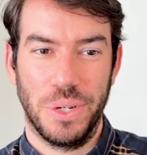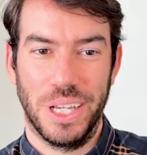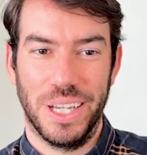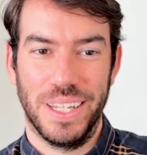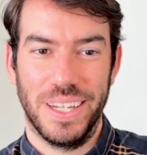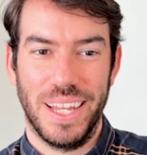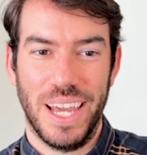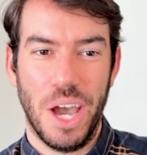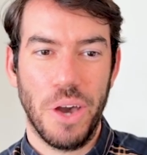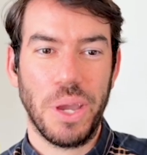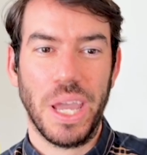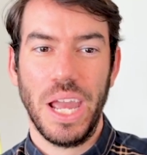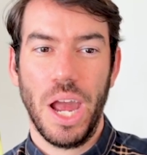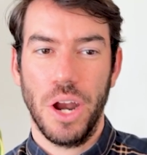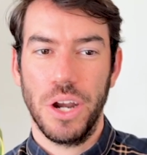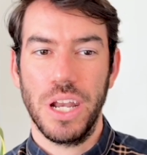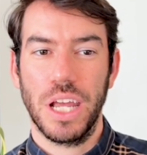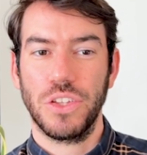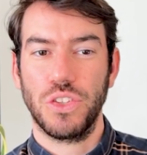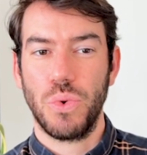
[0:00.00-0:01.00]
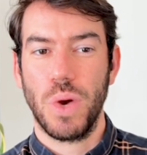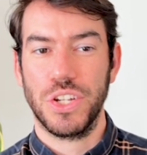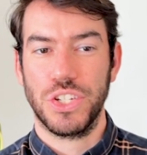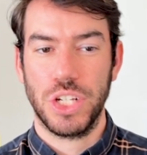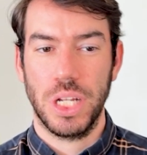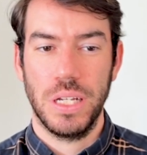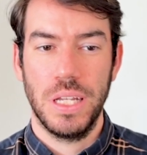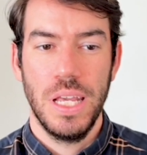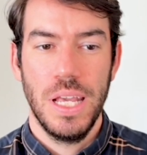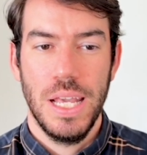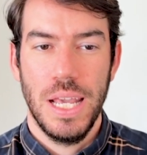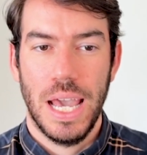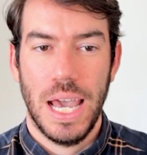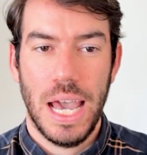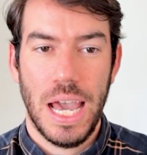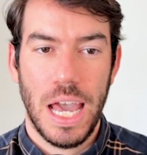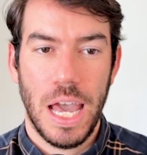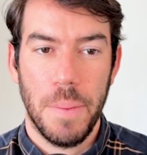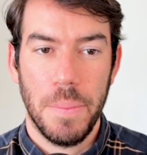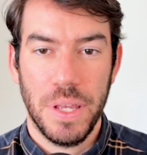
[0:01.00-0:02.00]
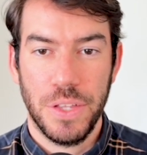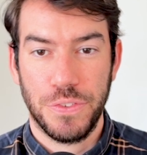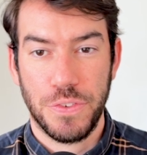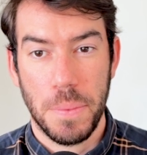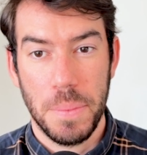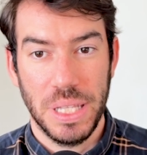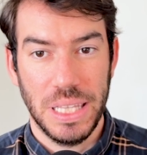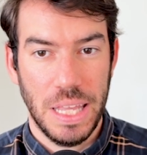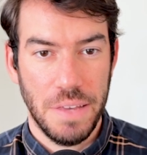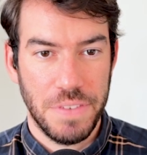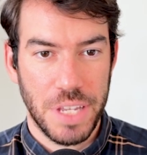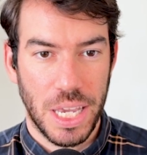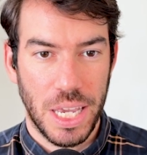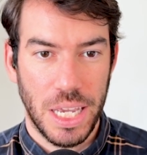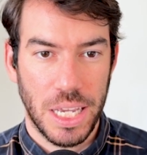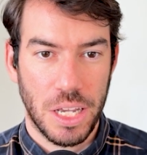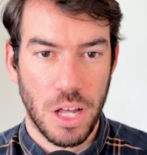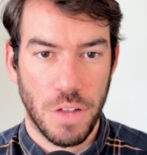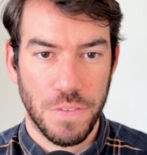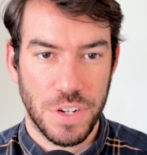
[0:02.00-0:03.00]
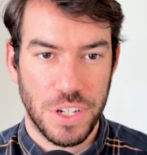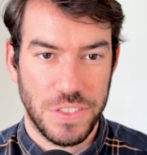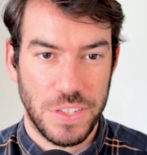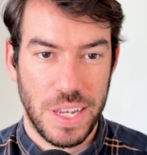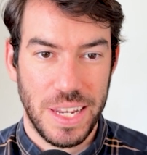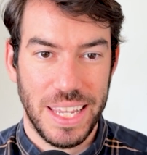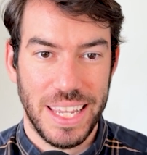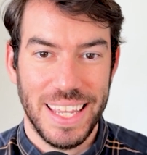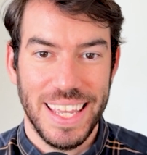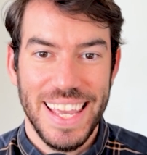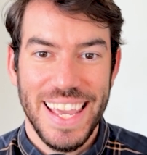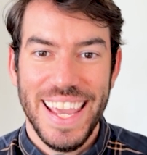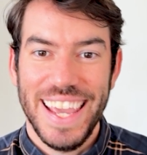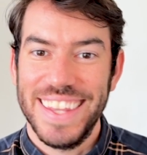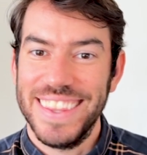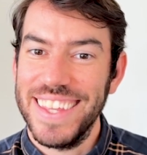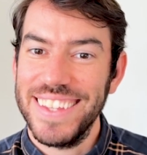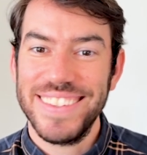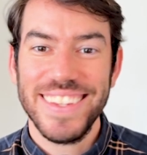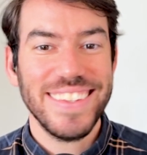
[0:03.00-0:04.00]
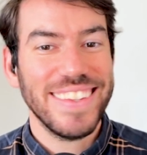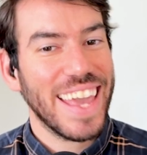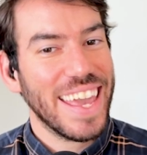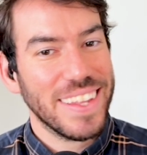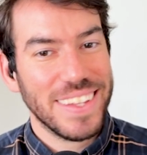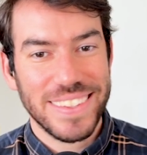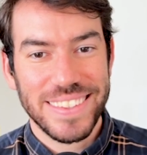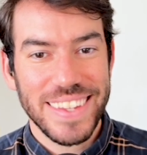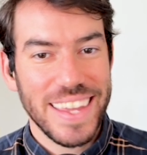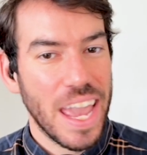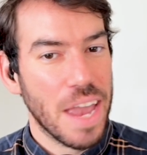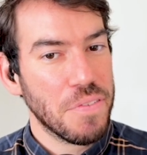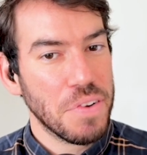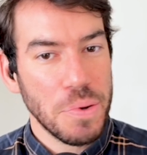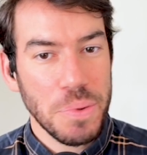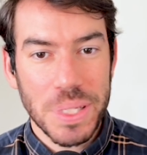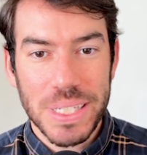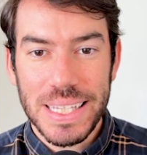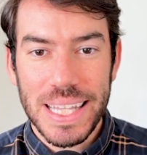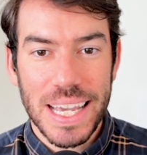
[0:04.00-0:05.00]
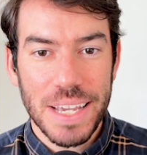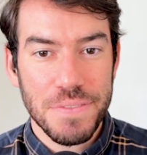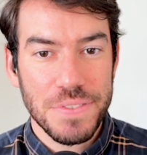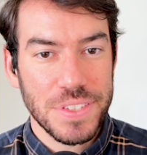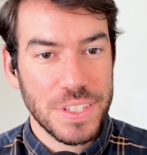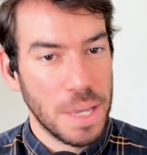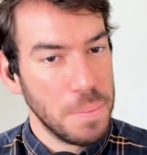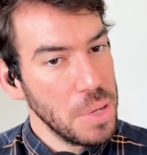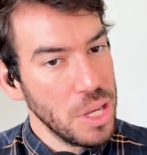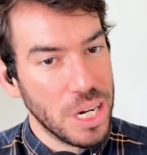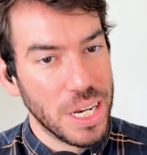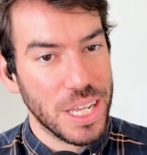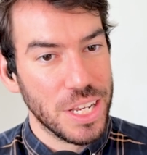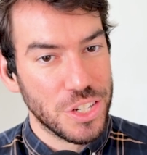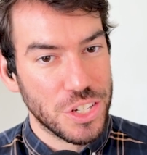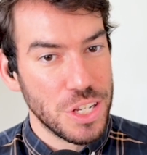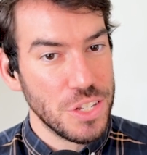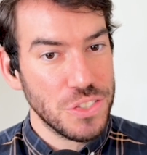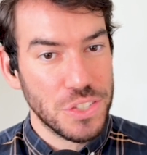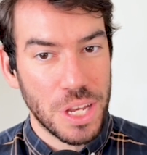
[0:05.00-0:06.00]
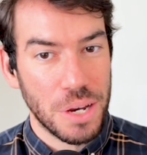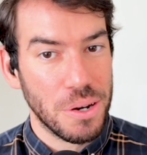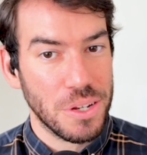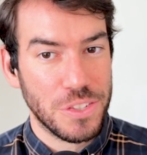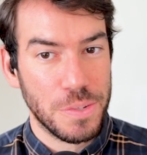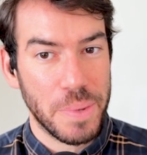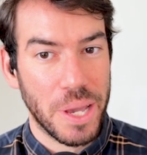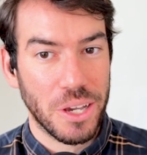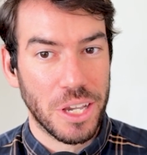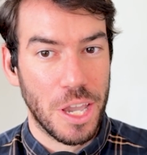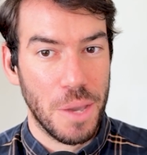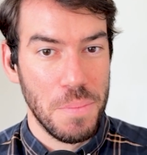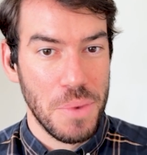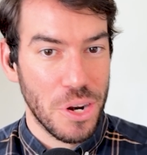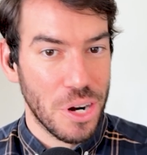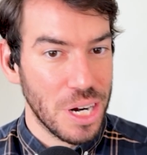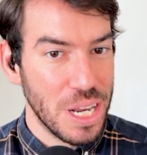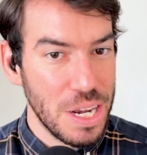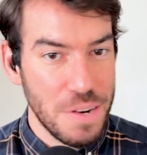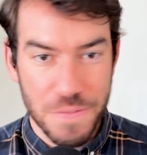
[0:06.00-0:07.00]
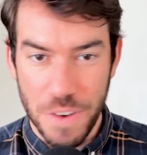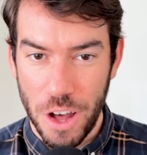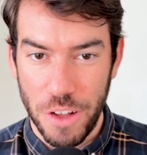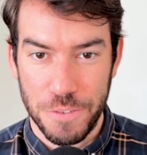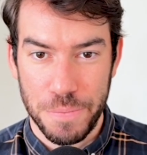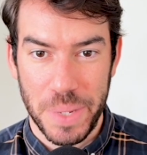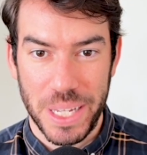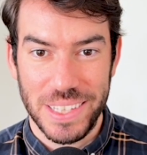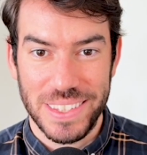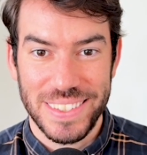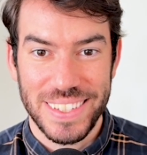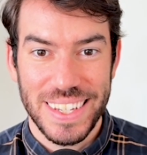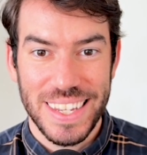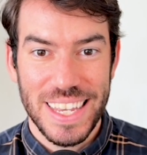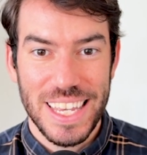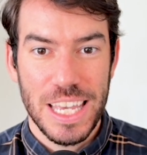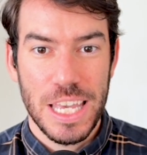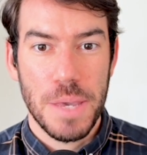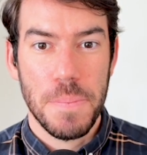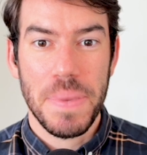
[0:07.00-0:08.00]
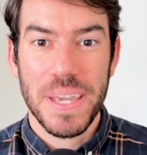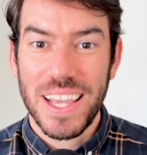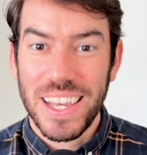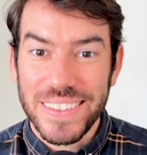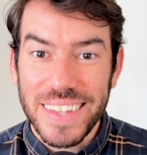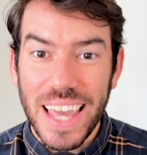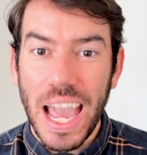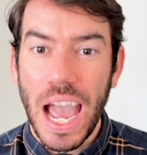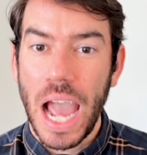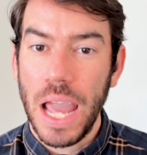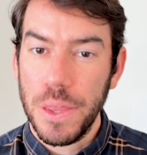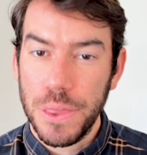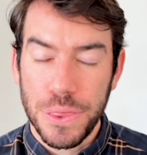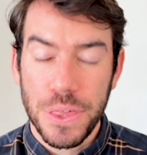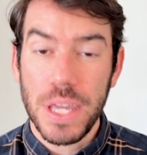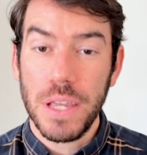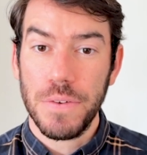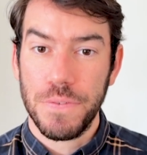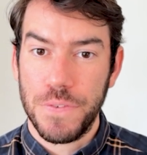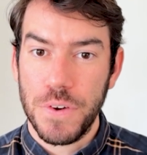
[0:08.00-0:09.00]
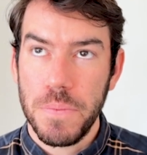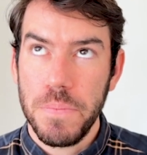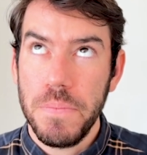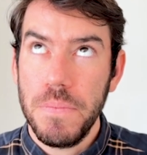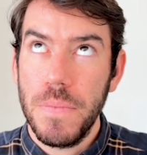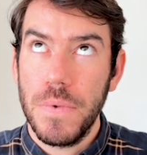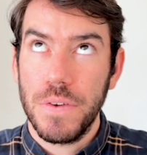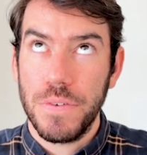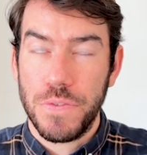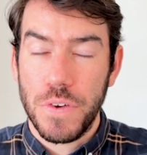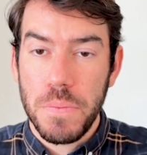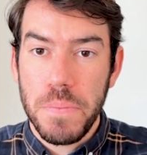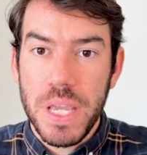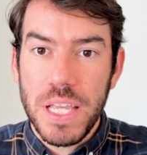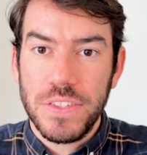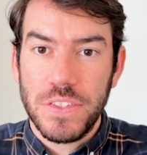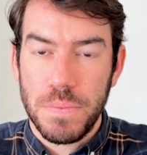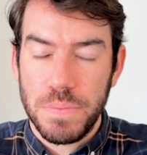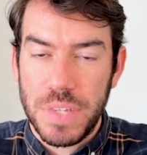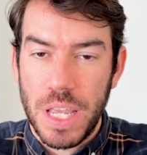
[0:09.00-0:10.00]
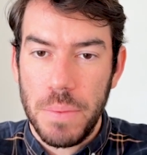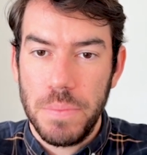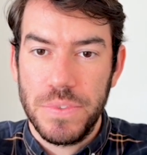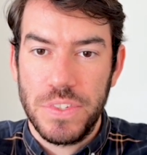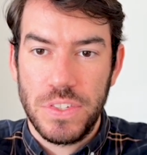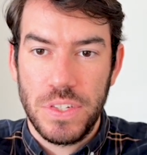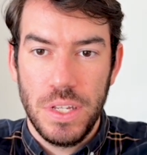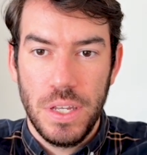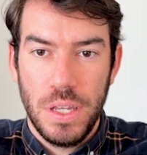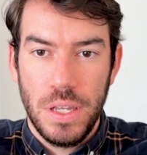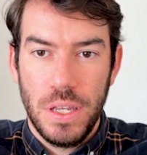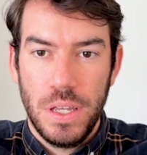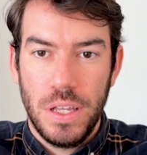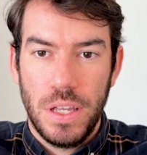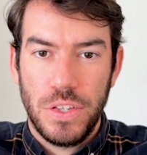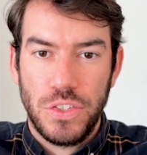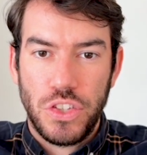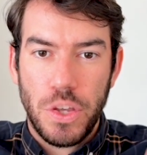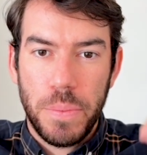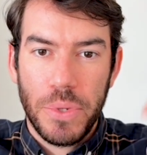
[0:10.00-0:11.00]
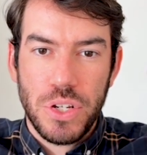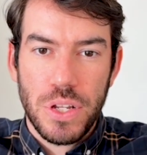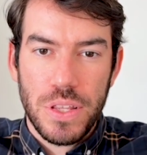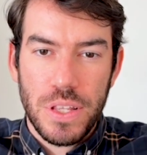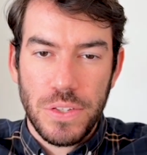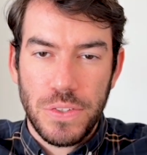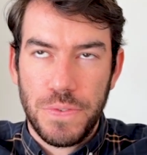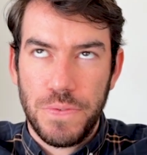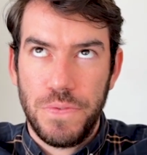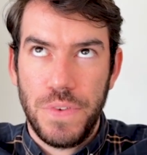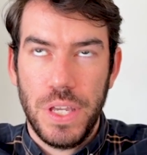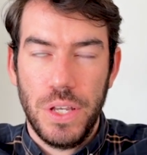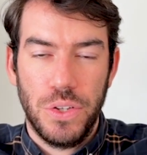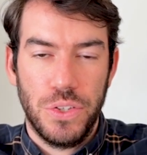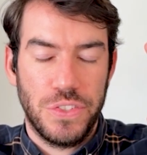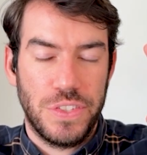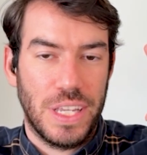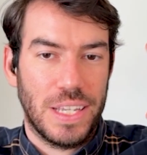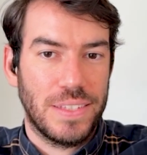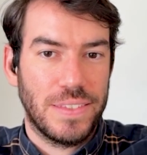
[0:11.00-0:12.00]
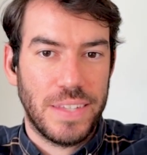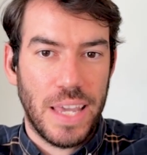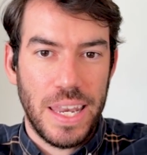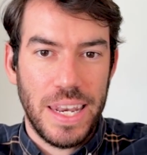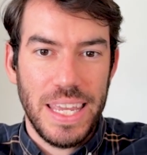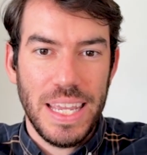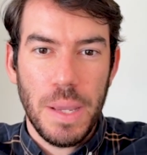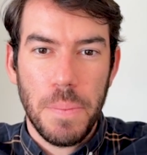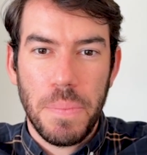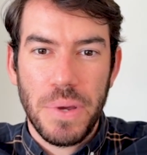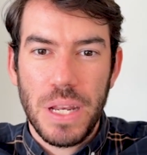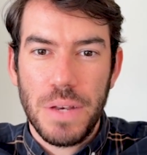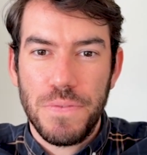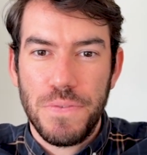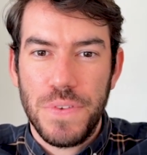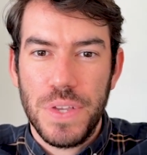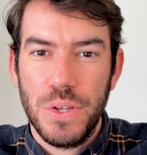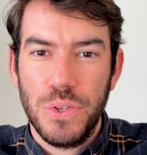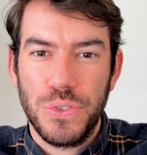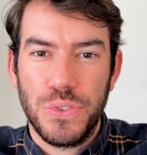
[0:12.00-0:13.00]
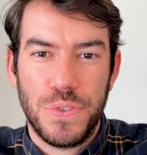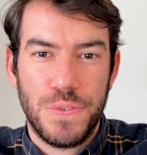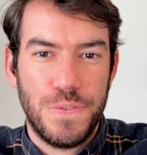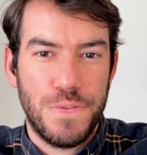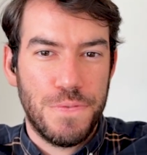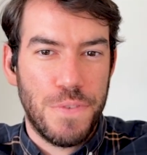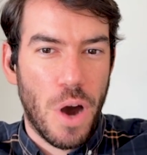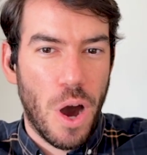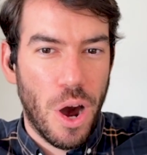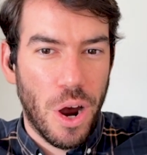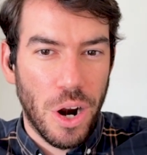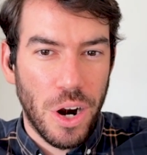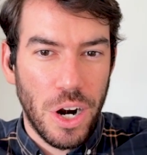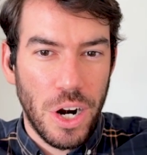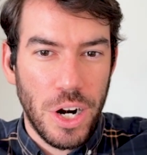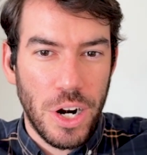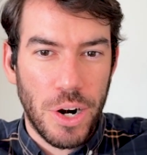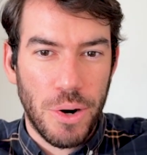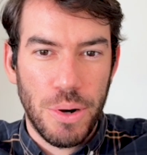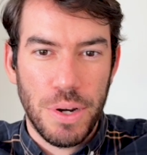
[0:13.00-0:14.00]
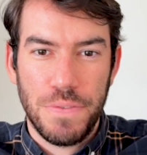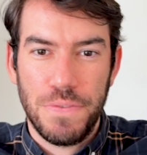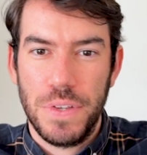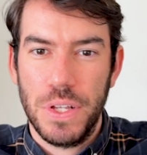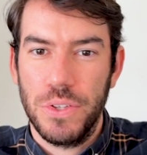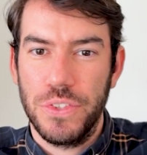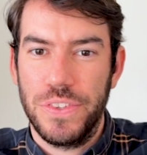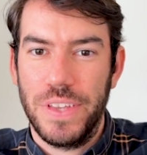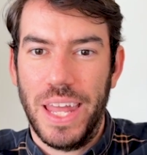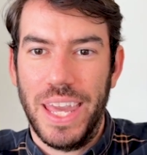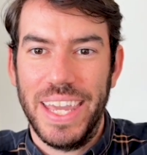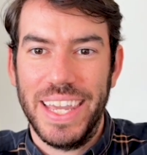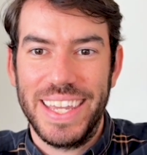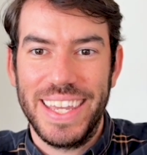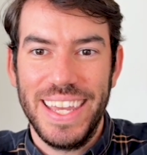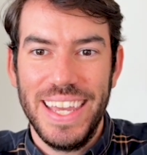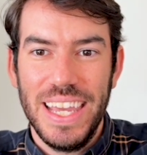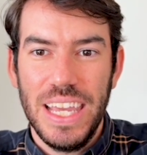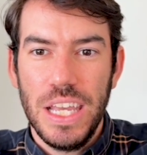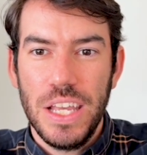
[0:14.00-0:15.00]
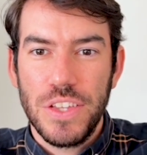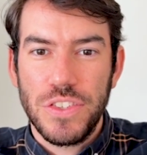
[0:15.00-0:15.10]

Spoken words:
so good. Okay, our next question is from Olivia in Culver City. Everyone loves community. She's curious about community involvement because I think for me sometimes so much of this feels exciting, but it feels far or it feels like